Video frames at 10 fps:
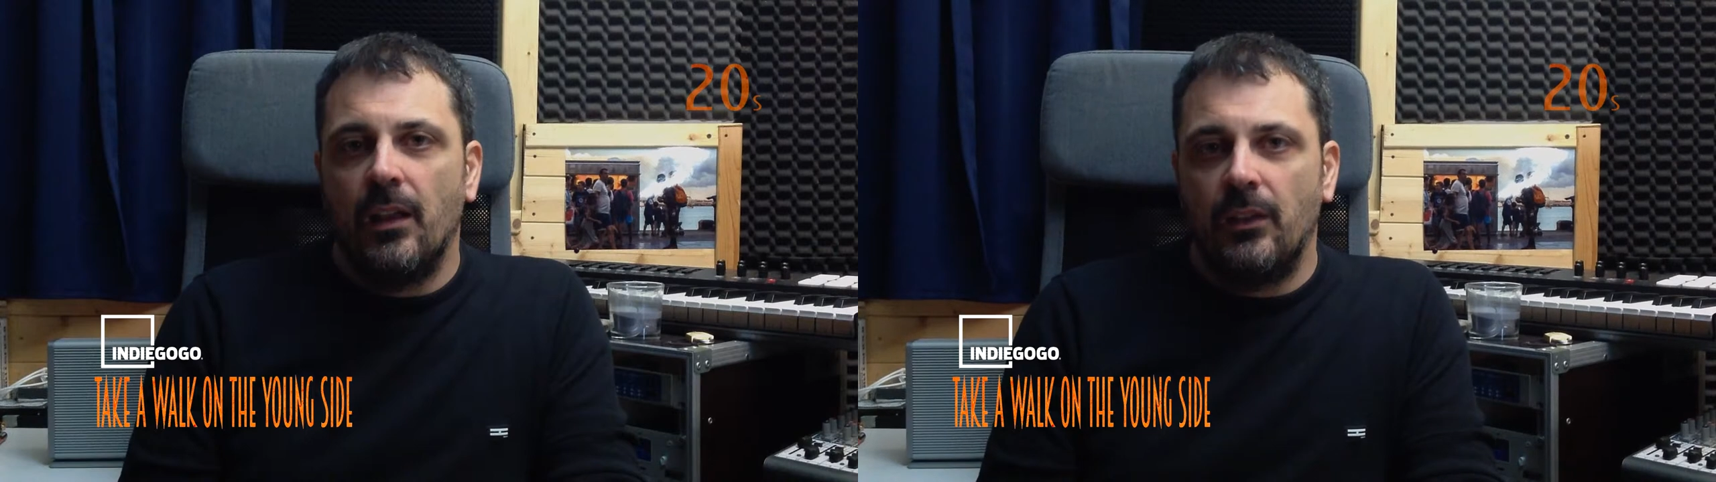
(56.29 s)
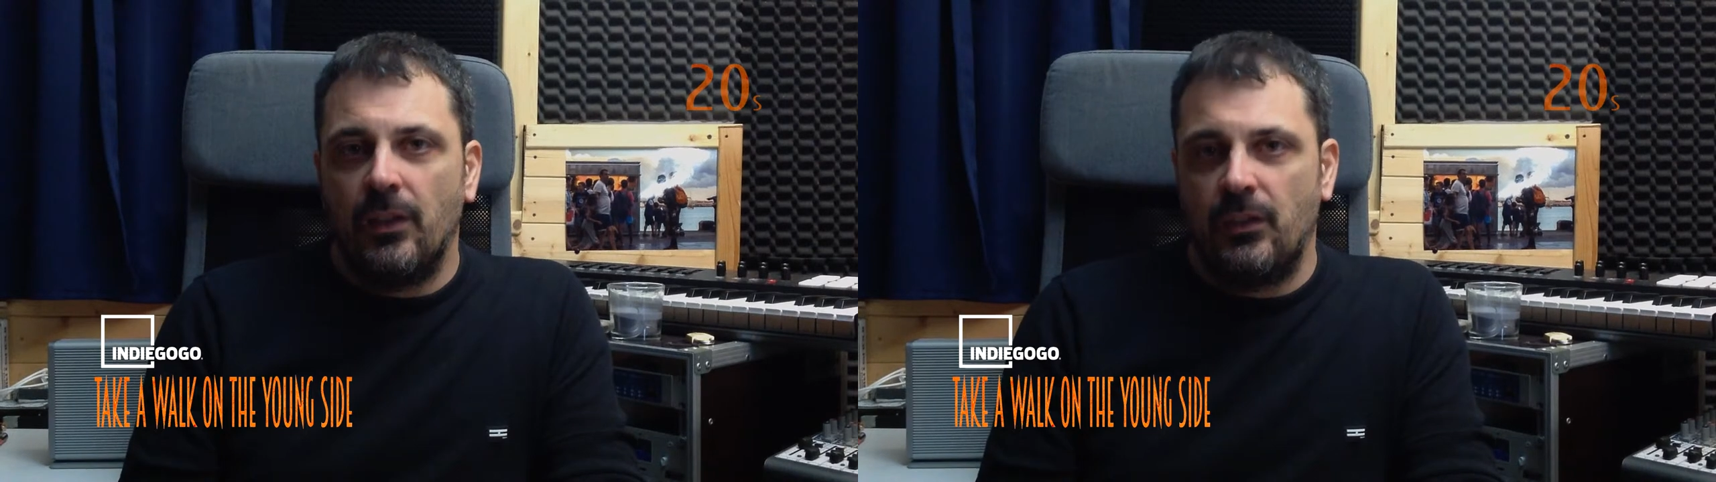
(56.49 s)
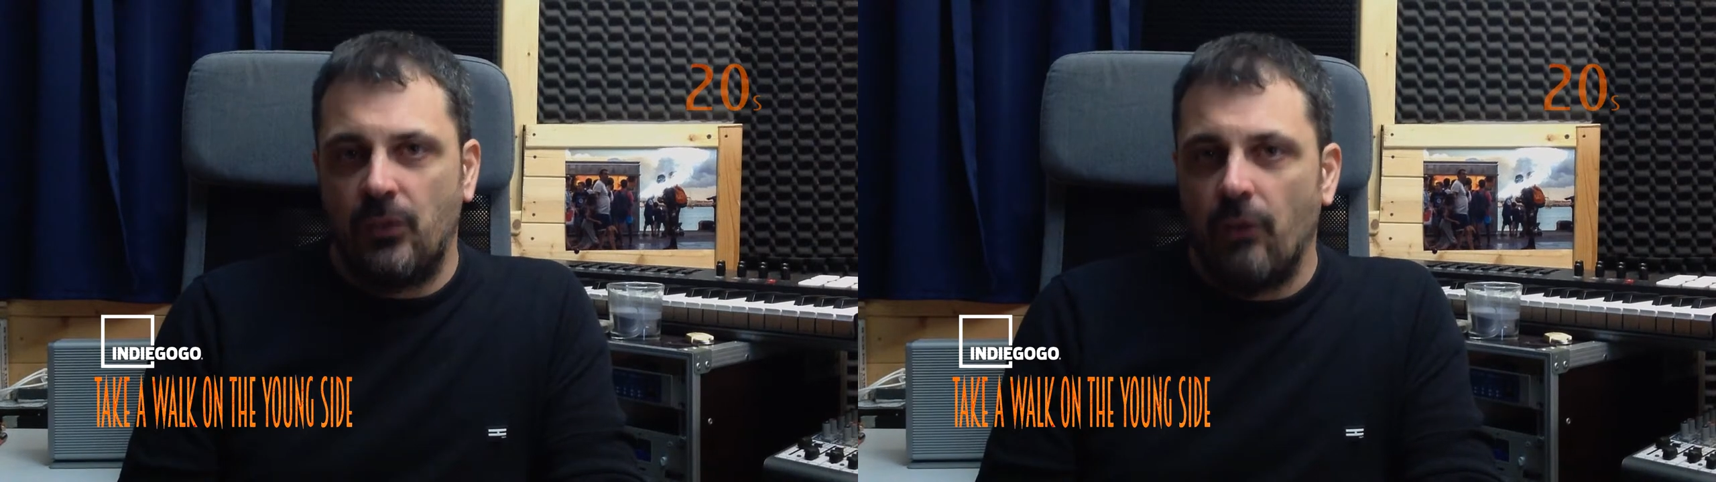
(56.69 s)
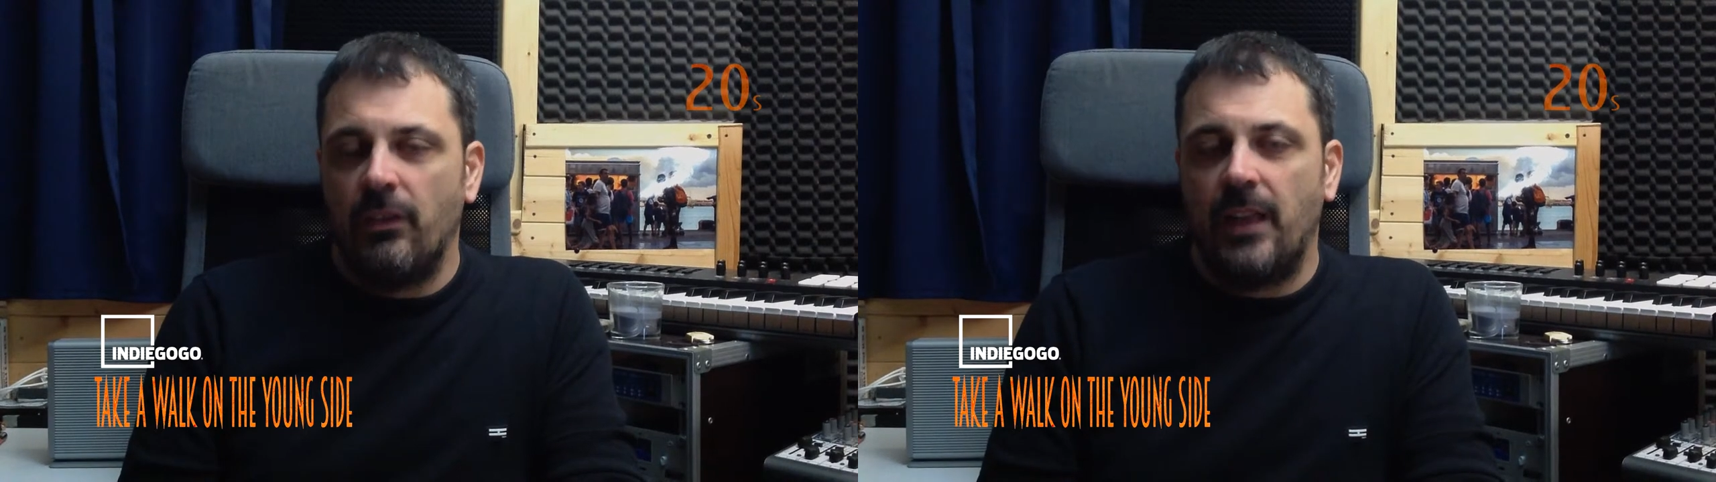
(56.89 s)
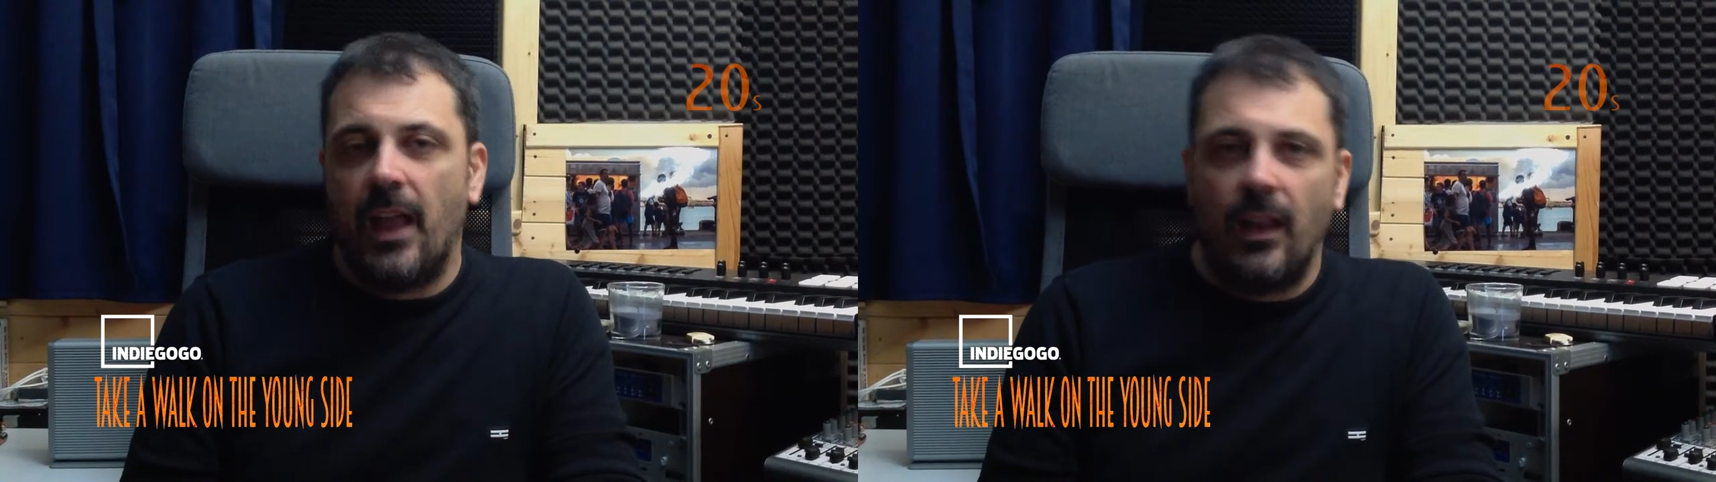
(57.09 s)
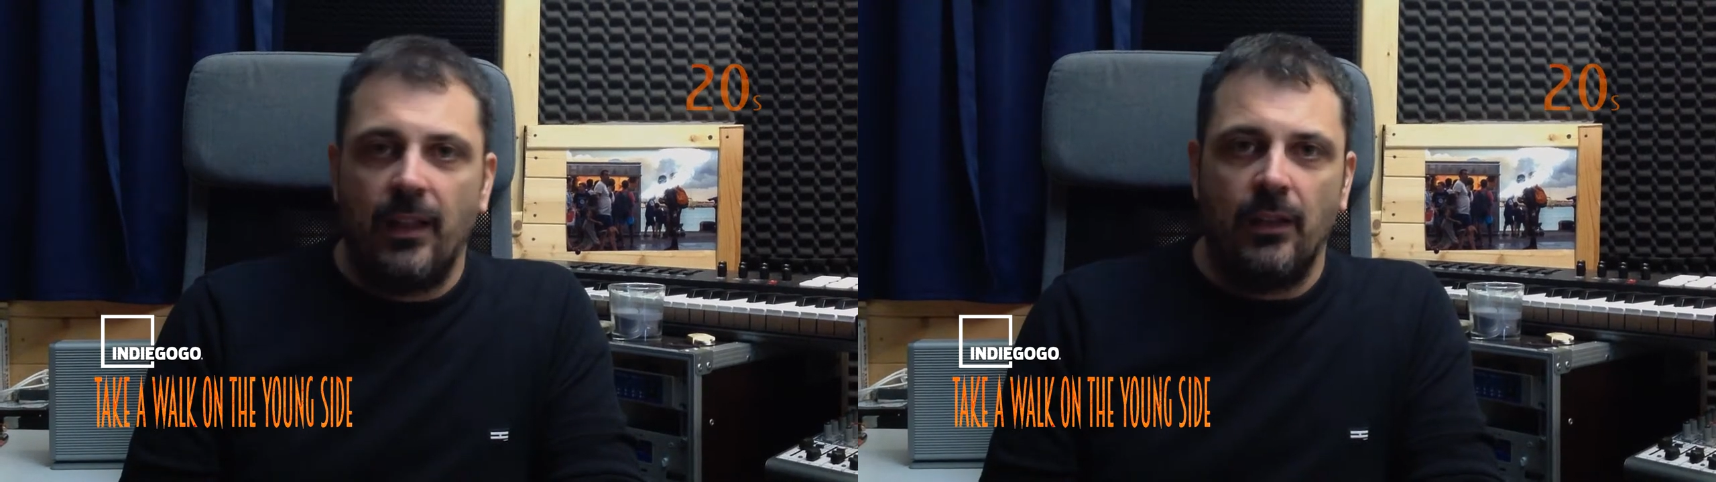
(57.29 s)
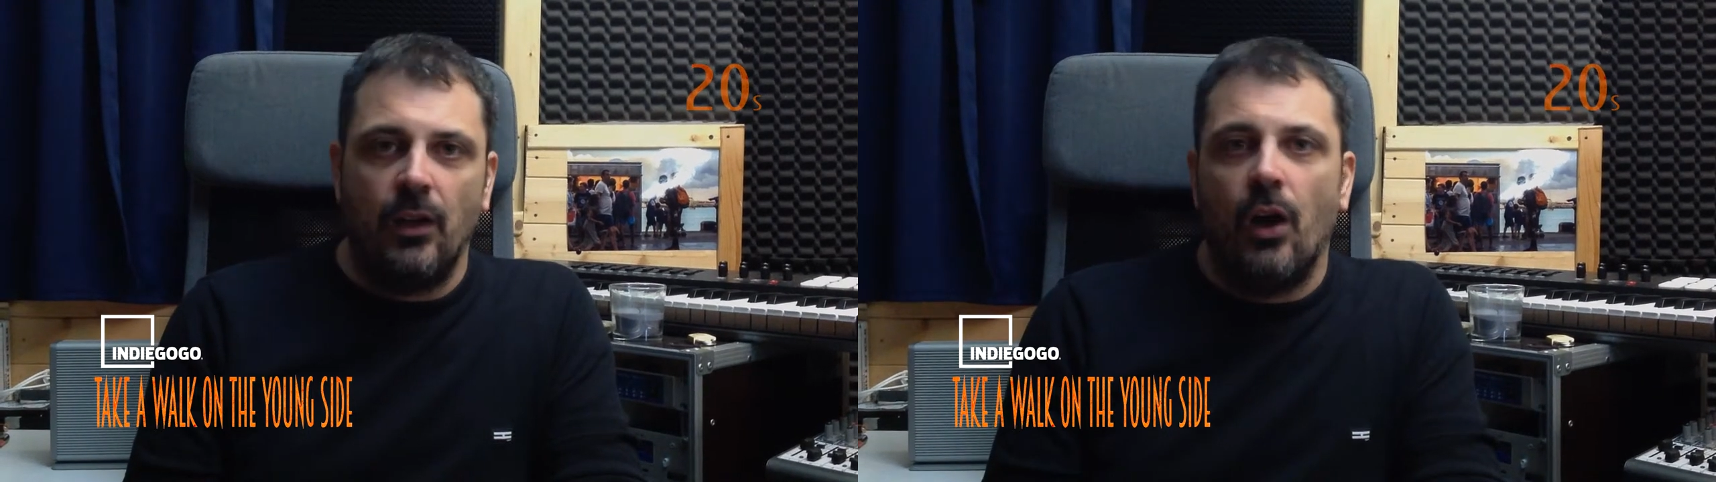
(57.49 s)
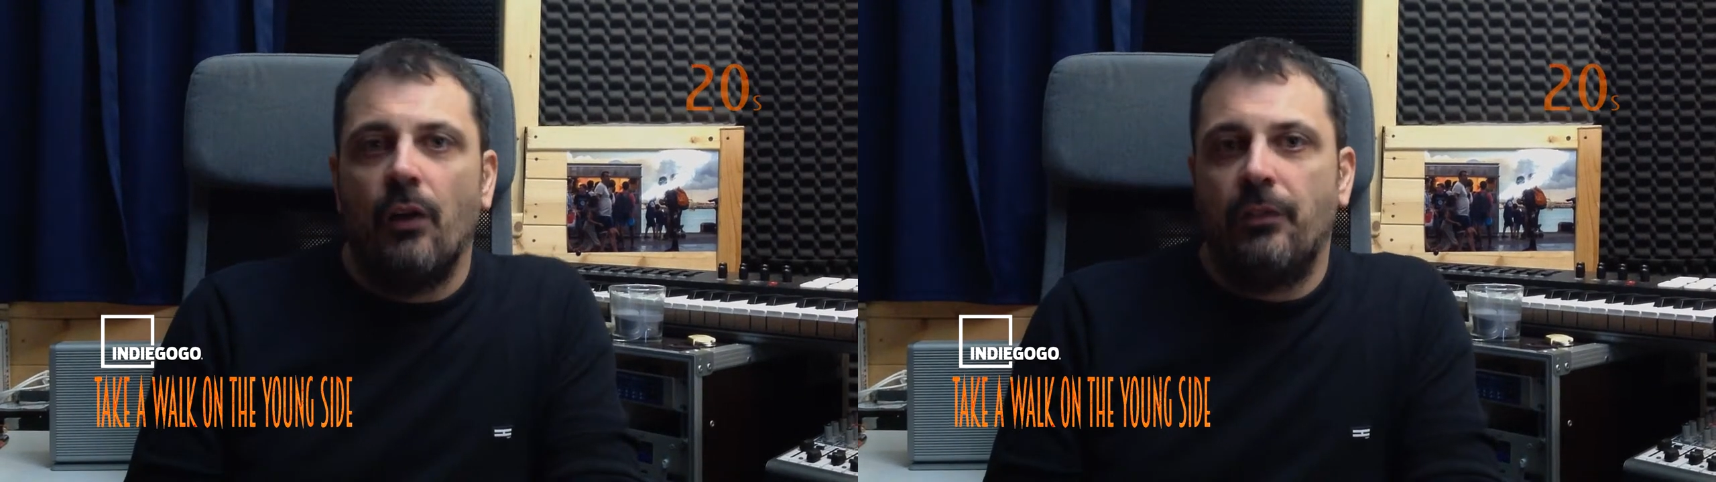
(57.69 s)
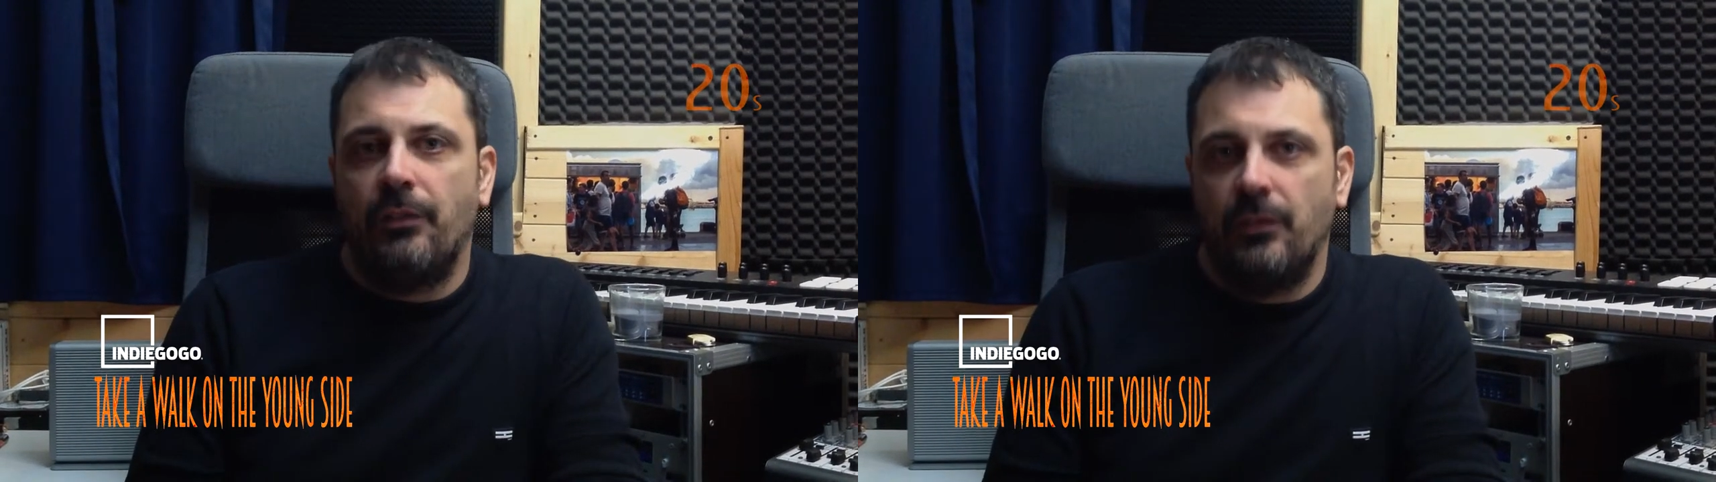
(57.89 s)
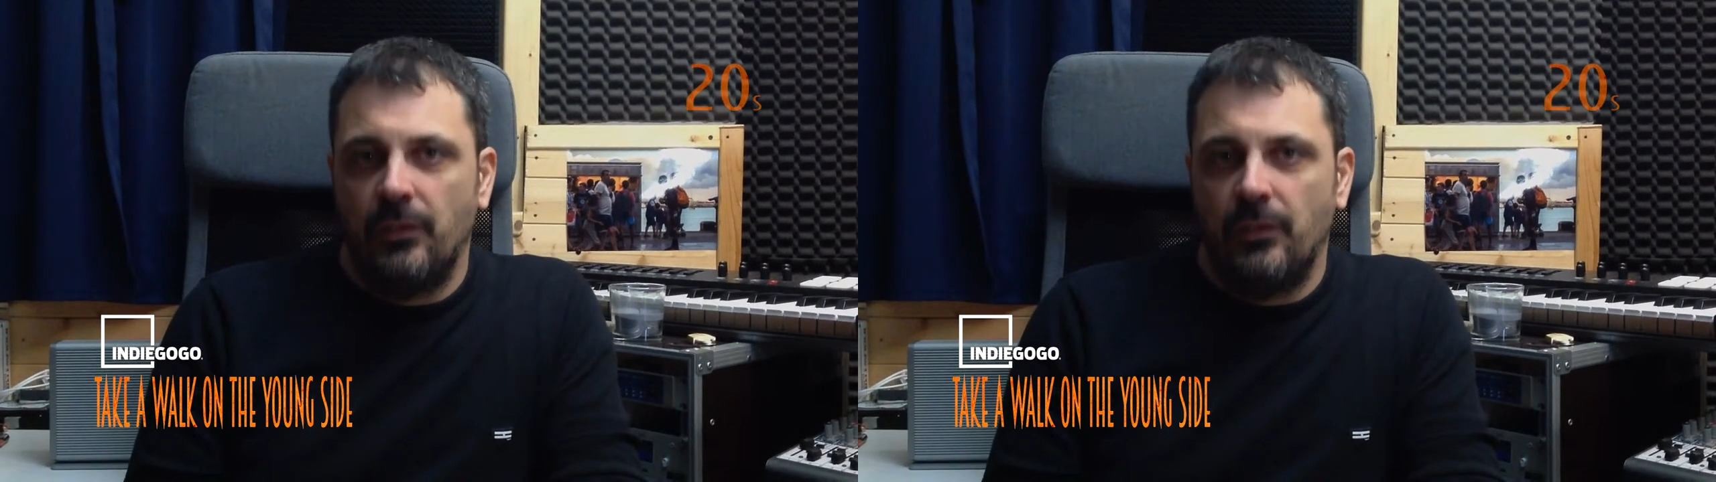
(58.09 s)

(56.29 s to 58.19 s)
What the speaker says: the storytelling of